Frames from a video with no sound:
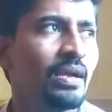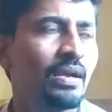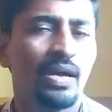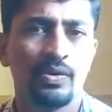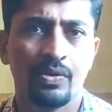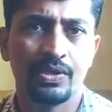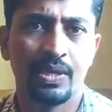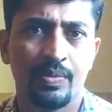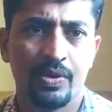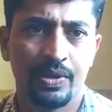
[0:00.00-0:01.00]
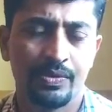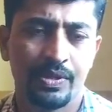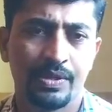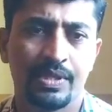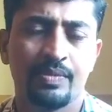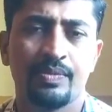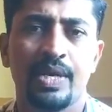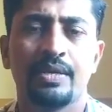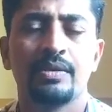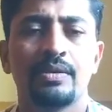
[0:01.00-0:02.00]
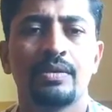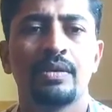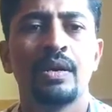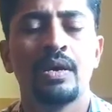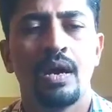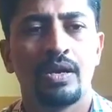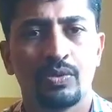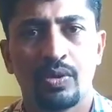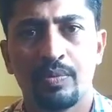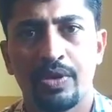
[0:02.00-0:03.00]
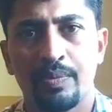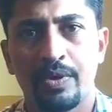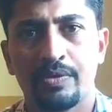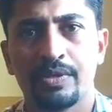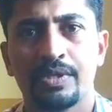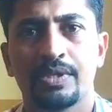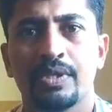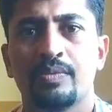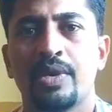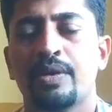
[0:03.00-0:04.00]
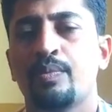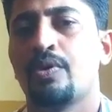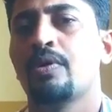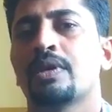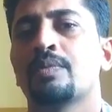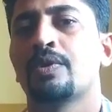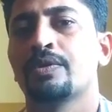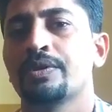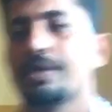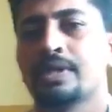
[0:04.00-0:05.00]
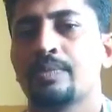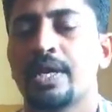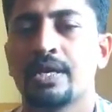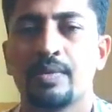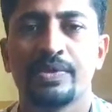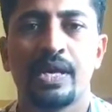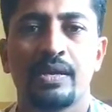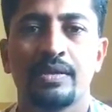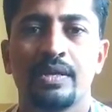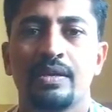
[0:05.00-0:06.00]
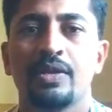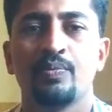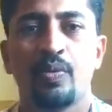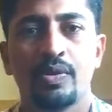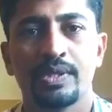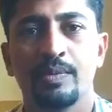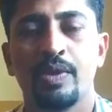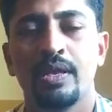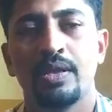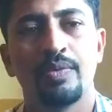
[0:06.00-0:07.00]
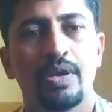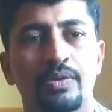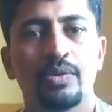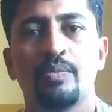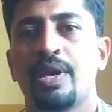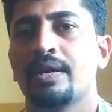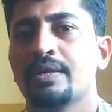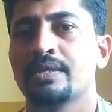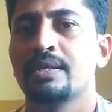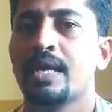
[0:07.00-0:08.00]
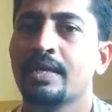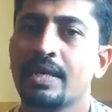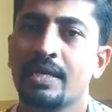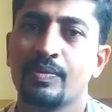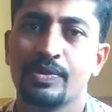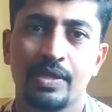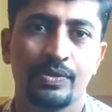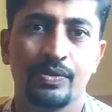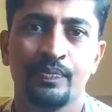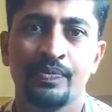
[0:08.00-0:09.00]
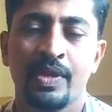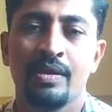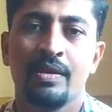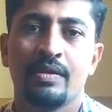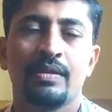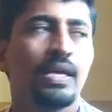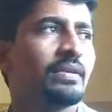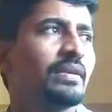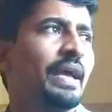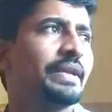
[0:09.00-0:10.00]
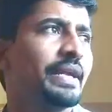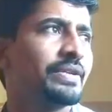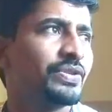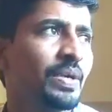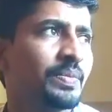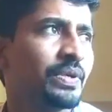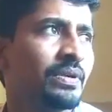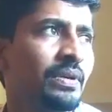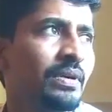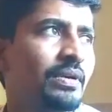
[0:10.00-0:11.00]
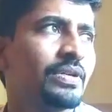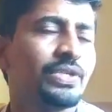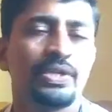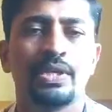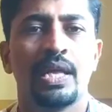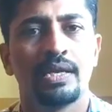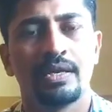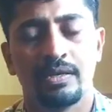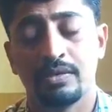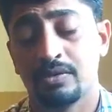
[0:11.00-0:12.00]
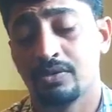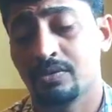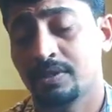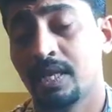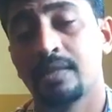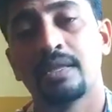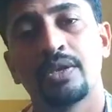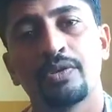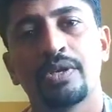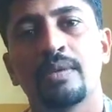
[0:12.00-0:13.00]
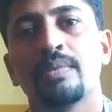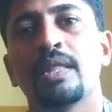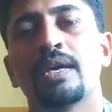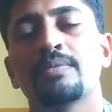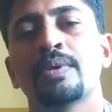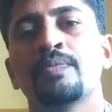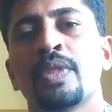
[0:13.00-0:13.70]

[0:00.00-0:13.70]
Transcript: Cockroach reproductive system and earthworm reproductive system and frog reproductive system diagrams are there. If possible, we have to practice that diagrams also. Then in 8th chapter, structural organ, cell, the unit of life.